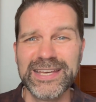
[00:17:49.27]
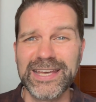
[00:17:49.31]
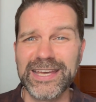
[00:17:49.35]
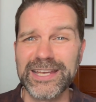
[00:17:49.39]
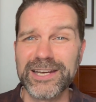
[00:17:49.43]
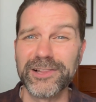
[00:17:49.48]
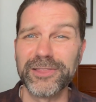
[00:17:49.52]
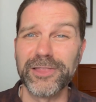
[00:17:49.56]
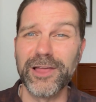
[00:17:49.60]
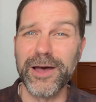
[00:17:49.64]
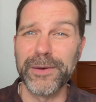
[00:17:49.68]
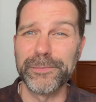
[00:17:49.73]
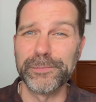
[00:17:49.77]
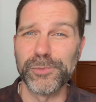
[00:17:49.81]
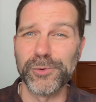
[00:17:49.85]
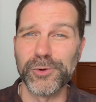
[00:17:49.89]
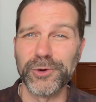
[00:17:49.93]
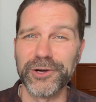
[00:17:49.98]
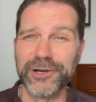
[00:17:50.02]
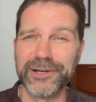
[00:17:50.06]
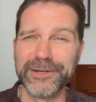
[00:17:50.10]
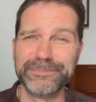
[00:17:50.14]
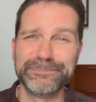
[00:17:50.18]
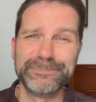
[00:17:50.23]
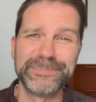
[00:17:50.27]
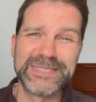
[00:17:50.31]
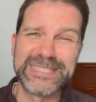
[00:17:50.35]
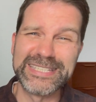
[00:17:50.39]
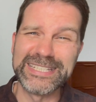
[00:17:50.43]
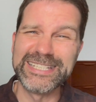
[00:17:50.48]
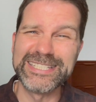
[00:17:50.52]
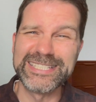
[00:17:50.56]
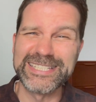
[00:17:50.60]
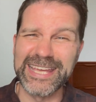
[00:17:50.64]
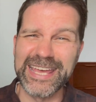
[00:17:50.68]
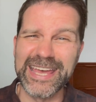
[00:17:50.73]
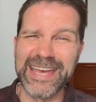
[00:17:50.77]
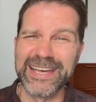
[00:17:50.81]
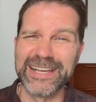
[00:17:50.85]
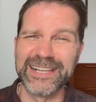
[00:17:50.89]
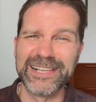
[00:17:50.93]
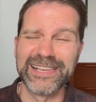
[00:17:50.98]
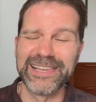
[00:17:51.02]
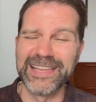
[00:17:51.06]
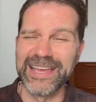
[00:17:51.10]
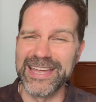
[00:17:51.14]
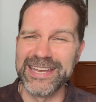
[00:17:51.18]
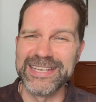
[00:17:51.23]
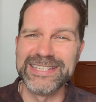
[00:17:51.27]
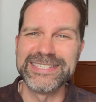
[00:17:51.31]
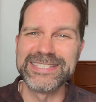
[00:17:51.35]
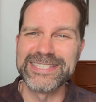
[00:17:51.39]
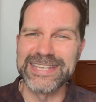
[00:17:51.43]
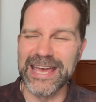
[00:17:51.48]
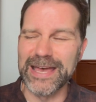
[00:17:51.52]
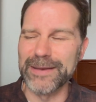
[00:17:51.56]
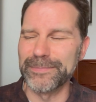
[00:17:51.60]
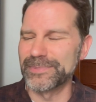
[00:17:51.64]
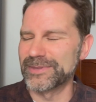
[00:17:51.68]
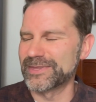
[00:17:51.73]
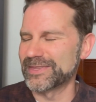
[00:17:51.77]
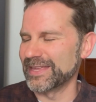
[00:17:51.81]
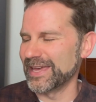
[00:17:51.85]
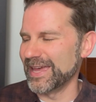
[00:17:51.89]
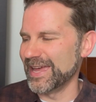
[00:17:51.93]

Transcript: in a lot more detail and depth.